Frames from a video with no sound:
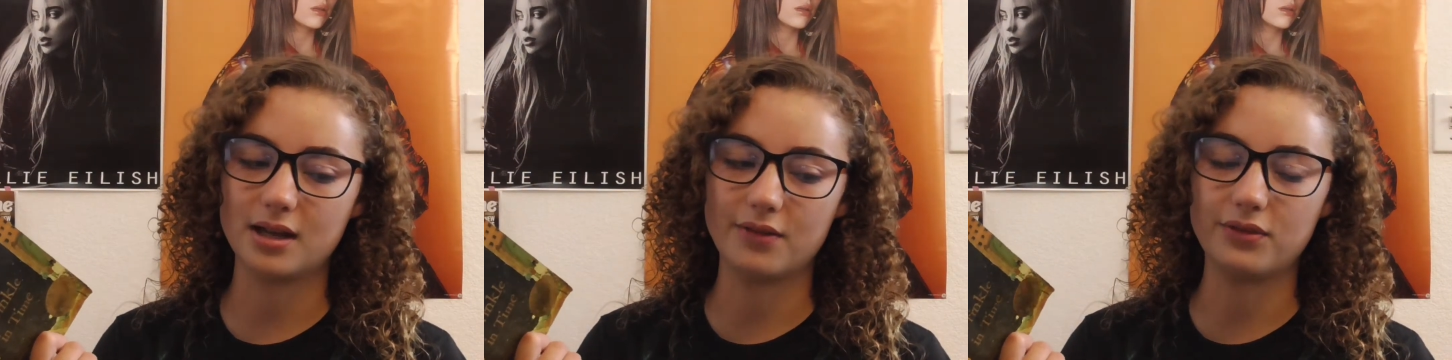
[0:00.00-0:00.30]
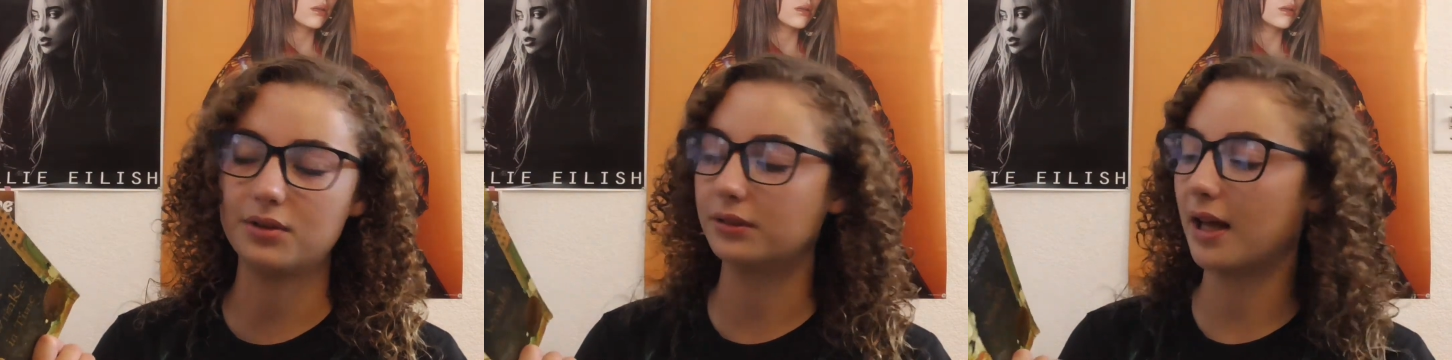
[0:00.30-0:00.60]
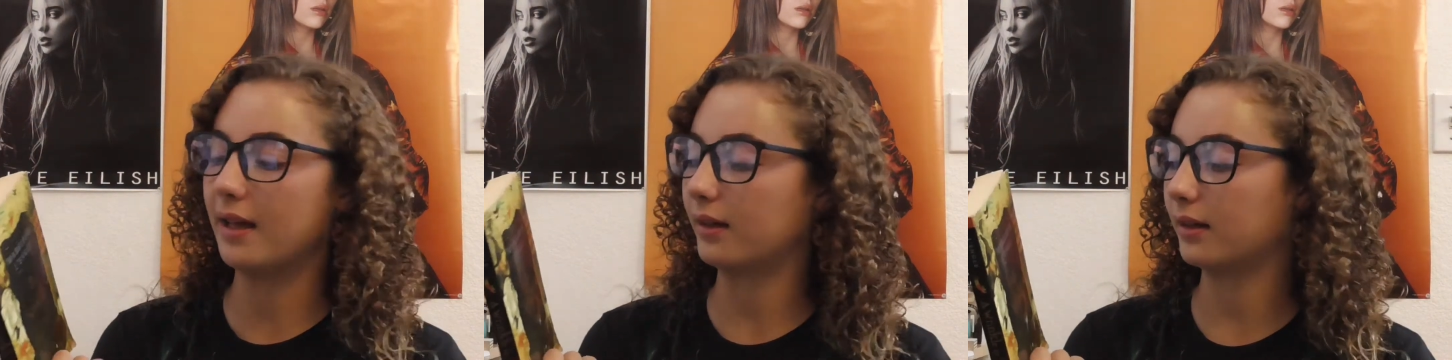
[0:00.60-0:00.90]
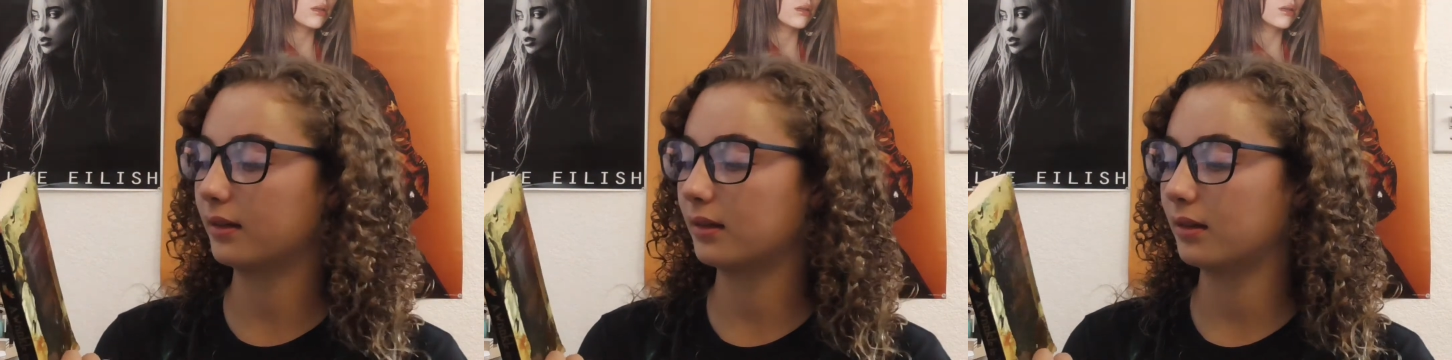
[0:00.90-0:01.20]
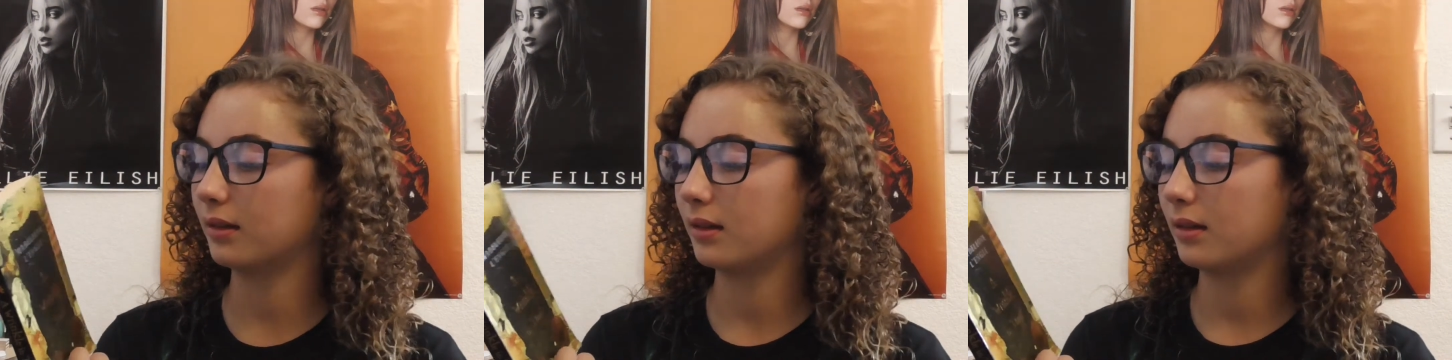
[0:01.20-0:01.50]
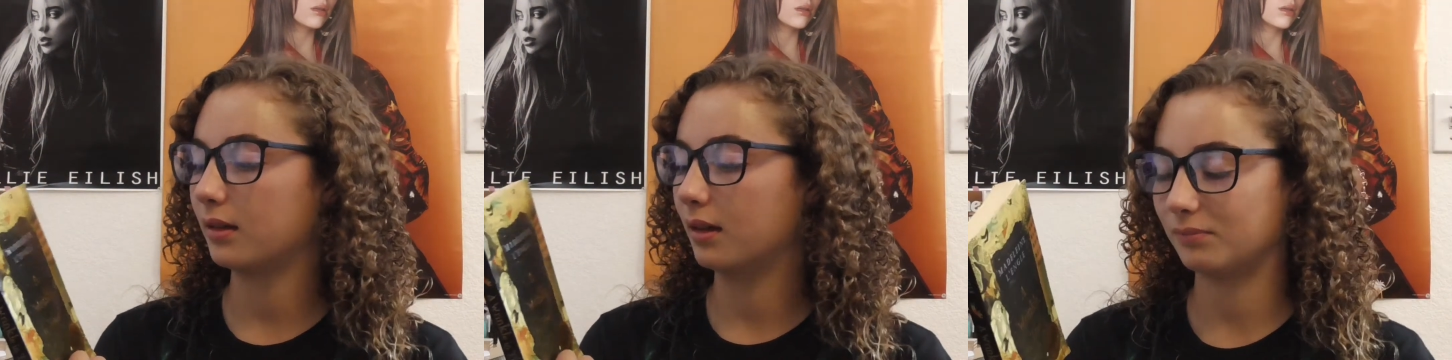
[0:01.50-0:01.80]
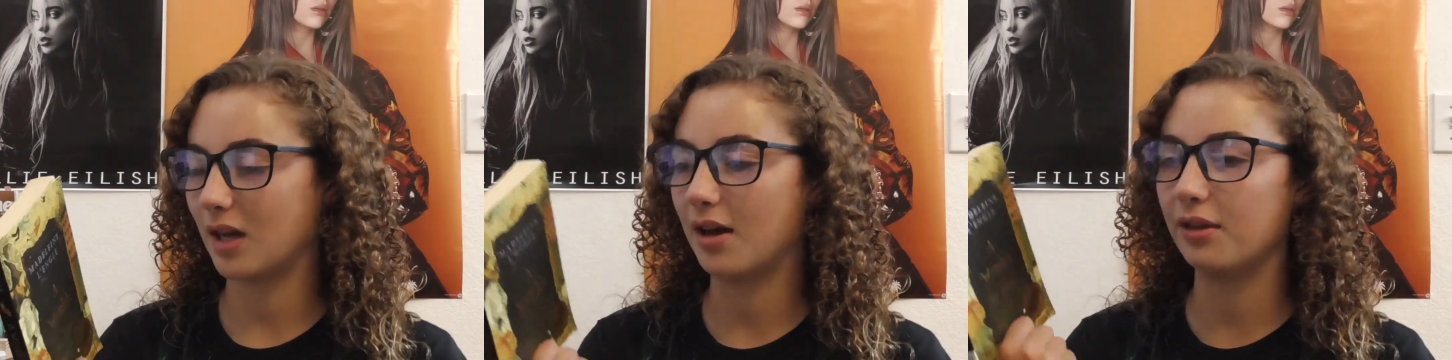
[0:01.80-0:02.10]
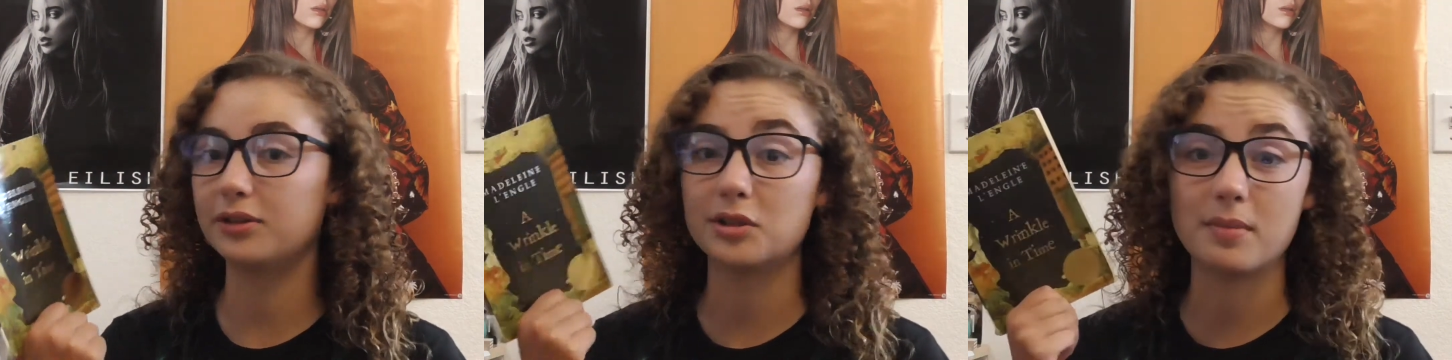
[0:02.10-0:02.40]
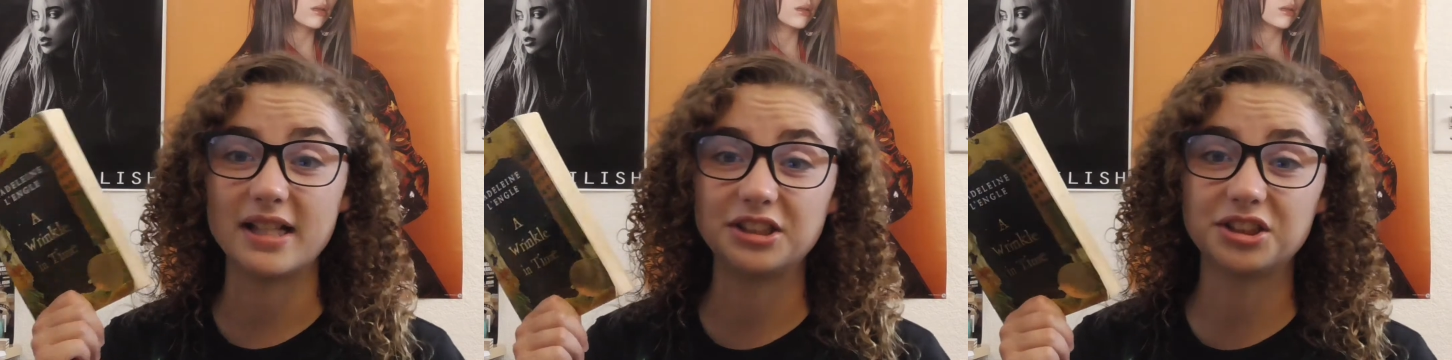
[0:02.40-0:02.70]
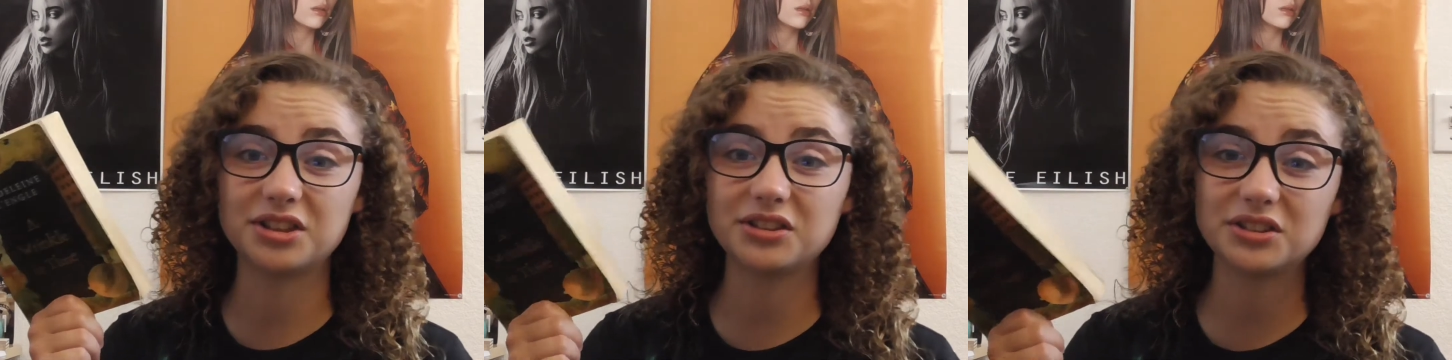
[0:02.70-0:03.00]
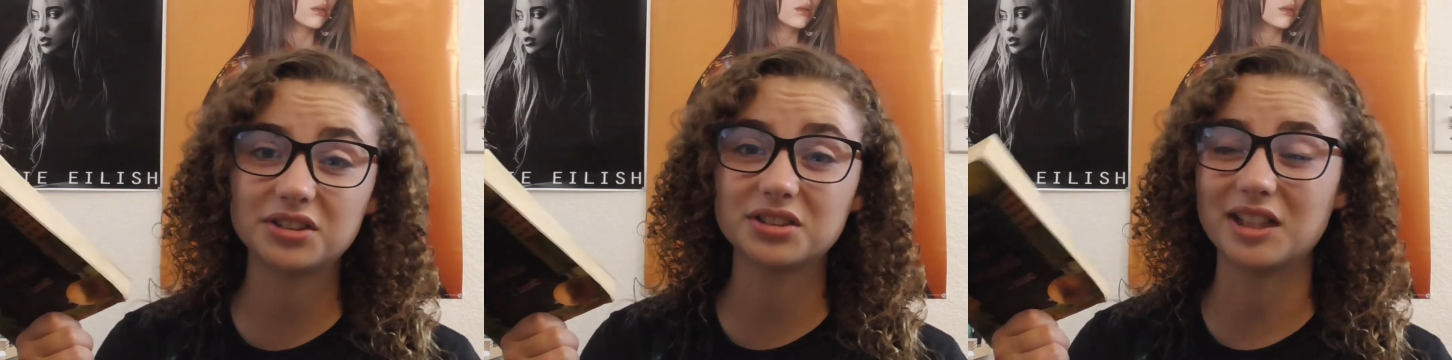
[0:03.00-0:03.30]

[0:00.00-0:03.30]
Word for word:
Speaker 1: if you like other dimensions.